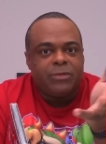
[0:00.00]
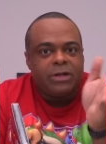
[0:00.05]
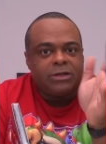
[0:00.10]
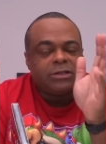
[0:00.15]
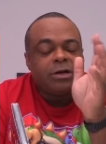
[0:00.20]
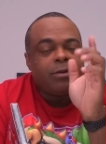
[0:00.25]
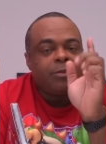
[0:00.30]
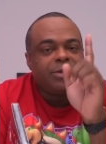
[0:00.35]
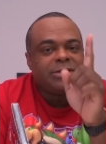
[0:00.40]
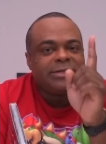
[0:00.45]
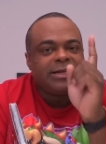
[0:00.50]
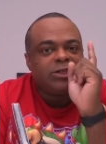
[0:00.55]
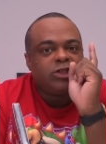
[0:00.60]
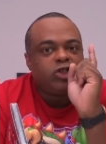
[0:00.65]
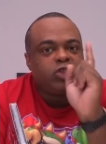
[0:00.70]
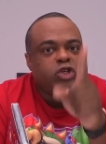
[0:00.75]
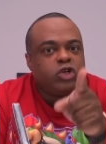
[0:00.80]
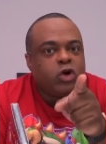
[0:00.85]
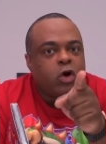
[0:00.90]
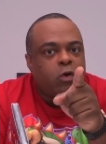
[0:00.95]
So I remember seeing
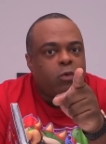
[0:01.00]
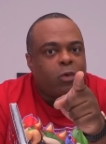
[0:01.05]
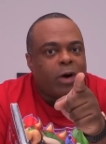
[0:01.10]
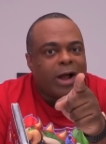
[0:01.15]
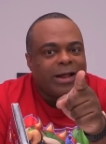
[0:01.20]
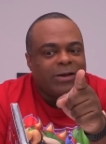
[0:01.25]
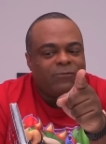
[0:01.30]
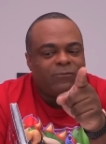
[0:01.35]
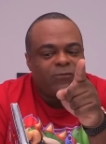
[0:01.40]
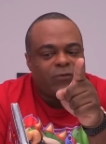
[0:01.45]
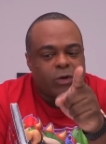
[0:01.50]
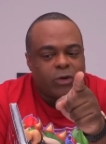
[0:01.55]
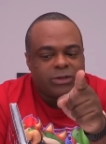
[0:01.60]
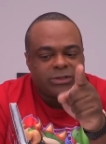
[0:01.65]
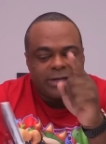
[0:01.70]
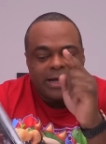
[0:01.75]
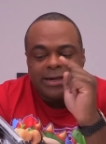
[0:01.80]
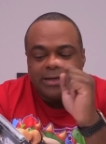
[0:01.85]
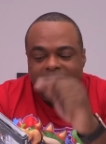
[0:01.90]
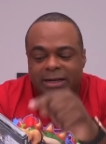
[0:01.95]
Snow White
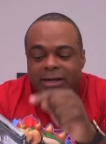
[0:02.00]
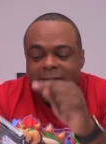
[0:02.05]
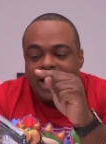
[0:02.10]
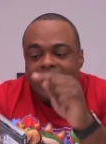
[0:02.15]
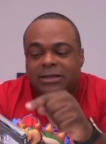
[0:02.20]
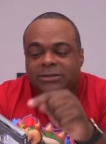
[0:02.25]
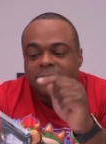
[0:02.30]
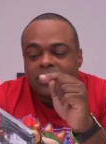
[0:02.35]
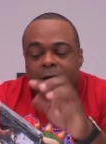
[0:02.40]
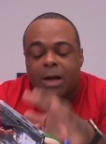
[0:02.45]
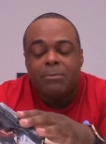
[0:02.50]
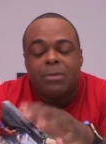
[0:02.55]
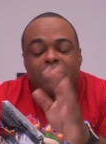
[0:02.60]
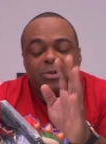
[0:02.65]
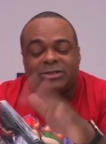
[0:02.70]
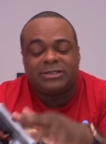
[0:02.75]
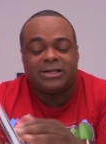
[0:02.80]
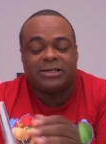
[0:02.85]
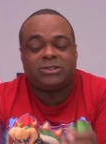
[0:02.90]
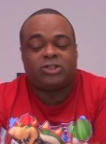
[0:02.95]
first, and then I, I remember seeing